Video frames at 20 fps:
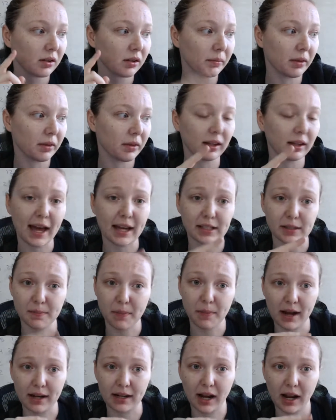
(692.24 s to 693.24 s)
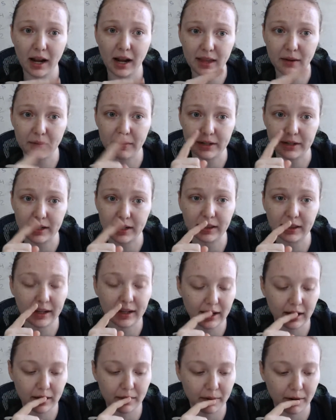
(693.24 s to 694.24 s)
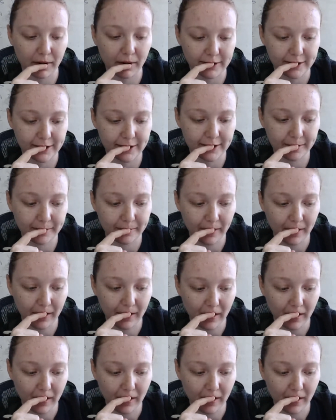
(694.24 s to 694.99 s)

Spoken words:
the last Pie Night that we did like in person,